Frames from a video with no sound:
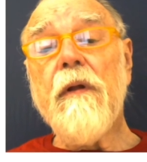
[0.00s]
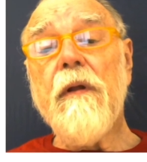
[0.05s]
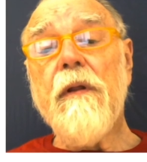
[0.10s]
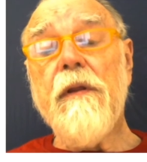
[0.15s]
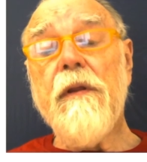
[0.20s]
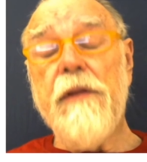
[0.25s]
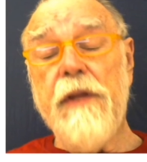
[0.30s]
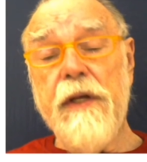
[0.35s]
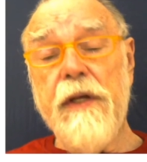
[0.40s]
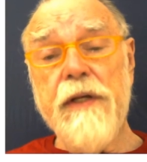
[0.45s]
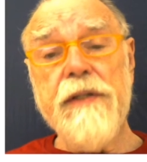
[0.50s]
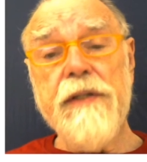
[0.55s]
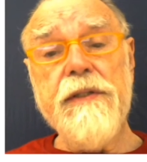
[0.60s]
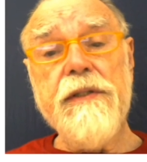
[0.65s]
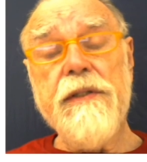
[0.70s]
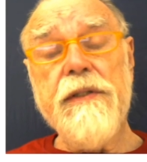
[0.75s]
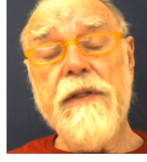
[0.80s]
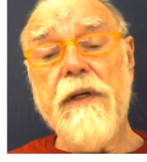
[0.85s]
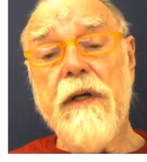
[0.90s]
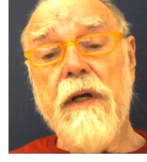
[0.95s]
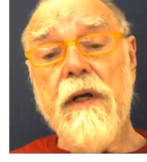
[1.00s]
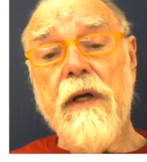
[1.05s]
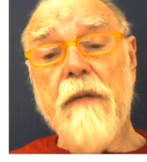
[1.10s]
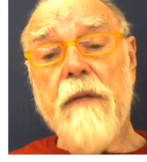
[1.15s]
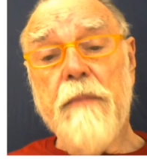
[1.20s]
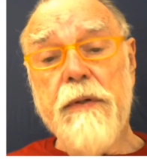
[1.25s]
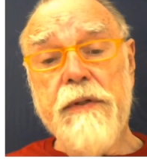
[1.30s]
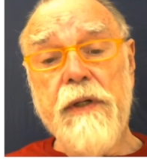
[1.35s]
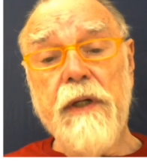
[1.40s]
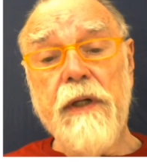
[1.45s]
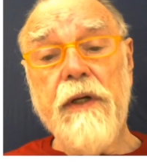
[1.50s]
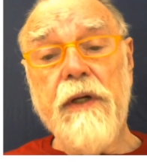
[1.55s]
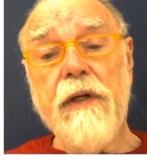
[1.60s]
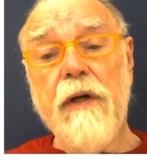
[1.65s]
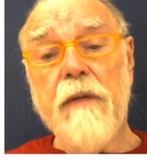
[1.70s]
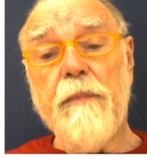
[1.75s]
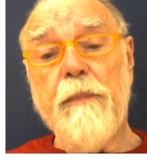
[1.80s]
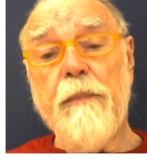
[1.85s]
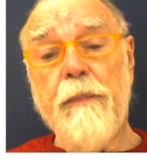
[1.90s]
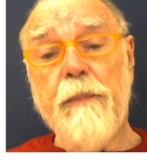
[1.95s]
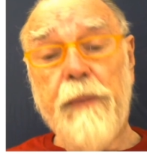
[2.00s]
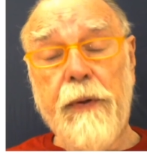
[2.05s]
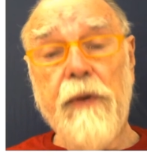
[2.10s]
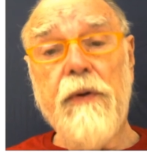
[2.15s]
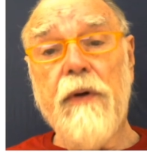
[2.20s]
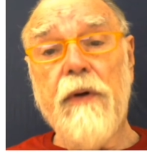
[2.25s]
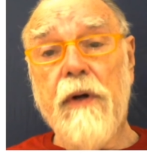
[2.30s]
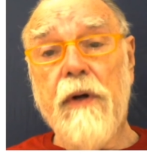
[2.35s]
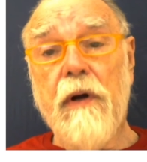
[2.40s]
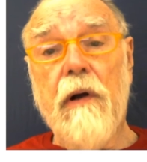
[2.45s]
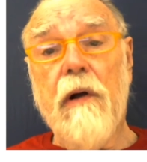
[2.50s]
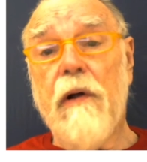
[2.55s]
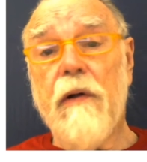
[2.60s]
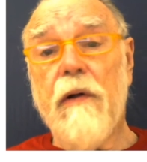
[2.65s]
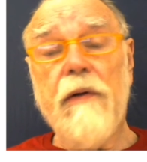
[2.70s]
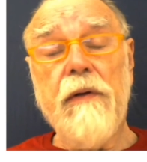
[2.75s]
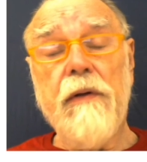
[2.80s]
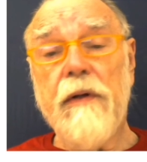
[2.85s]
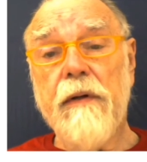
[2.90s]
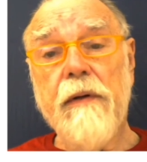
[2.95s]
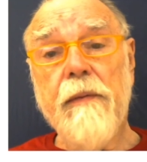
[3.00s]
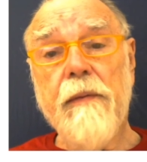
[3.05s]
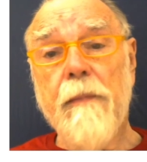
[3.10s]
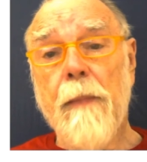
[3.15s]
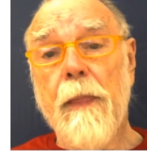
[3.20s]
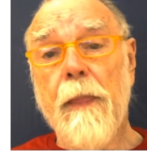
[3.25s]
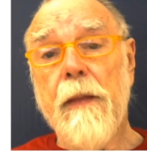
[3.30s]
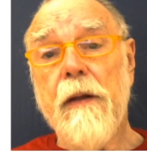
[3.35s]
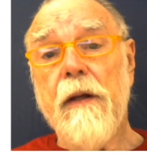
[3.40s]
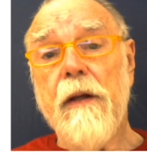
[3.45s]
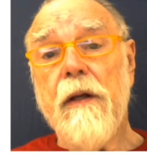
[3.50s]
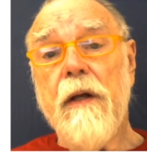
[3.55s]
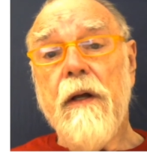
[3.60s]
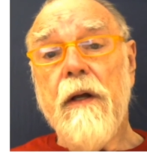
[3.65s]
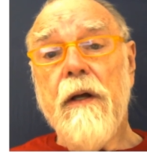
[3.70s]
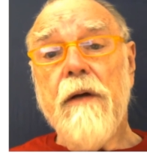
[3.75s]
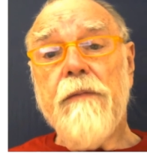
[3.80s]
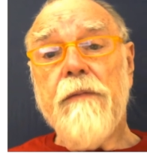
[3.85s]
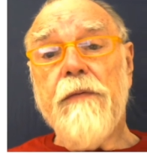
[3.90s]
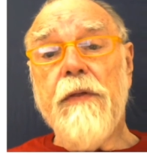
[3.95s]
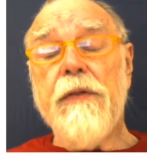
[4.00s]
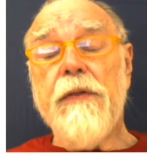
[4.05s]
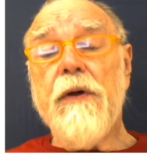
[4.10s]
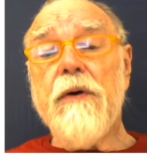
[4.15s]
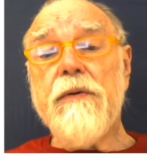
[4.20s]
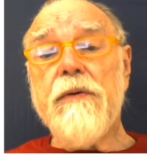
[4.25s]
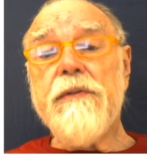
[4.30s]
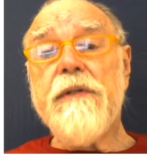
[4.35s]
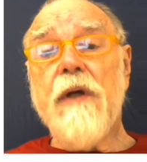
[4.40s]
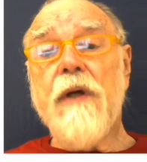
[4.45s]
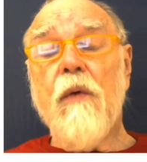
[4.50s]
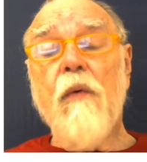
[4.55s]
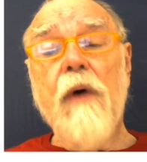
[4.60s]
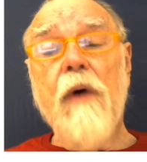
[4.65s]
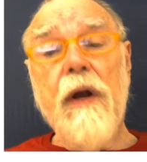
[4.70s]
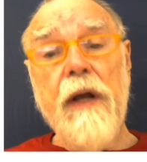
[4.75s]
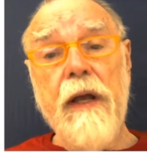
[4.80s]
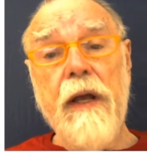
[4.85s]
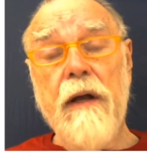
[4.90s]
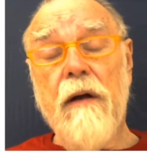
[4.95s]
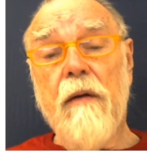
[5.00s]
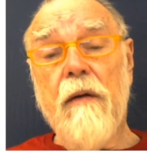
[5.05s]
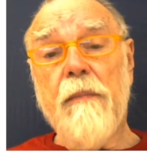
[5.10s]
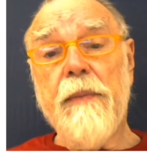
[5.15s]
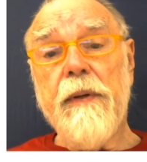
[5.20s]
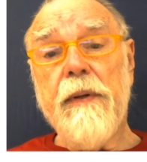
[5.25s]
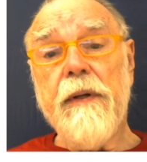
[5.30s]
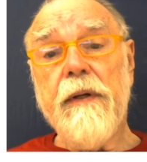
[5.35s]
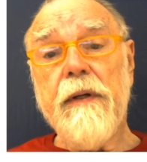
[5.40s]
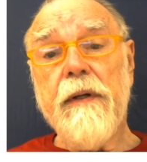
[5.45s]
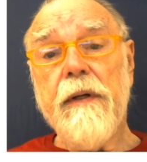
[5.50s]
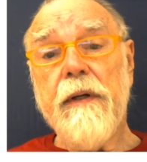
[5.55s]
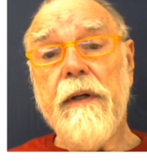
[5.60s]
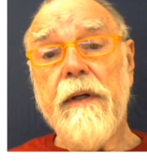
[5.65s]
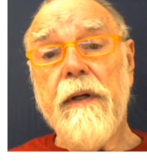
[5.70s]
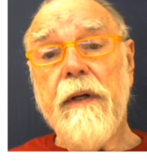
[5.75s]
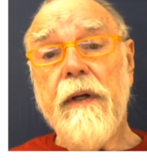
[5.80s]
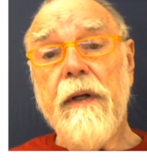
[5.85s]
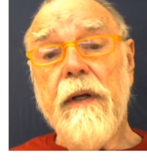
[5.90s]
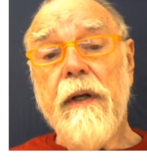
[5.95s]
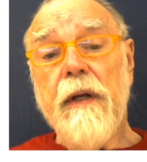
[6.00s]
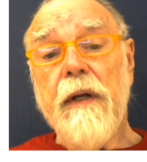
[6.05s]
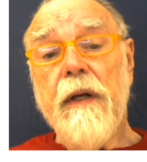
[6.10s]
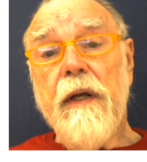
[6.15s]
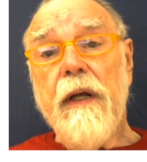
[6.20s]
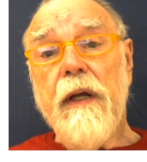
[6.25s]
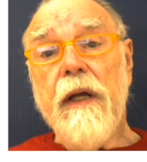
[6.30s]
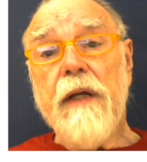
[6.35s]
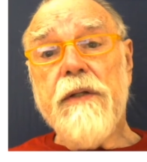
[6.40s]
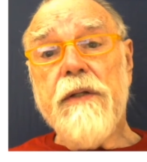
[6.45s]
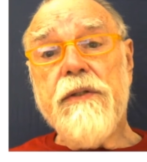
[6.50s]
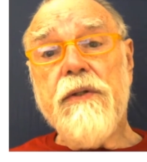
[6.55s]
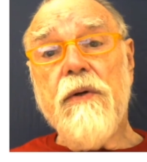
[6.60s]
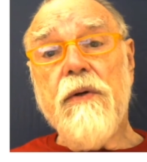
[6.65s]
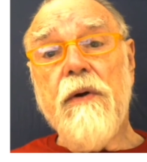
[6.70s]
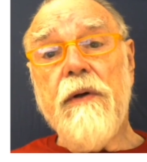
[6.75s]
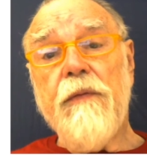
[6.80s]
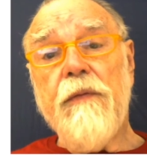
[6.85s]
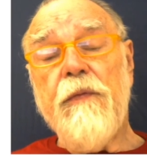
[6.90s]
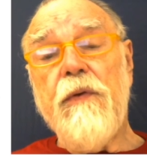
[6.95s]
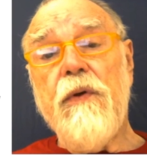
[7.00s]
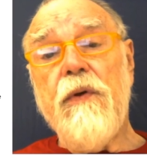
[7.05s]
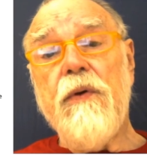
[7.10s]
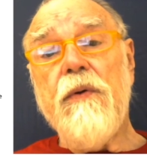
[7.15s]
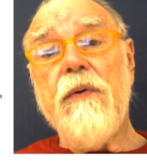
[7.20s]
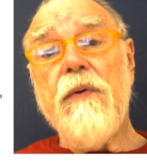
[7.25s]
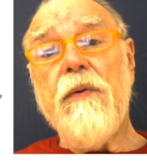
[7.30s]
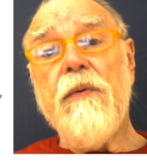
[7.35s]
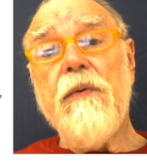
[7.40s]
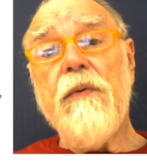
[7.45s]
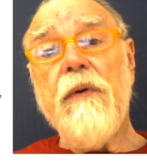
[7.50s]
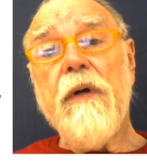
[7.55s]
this particular protocol for those that want help. And so if you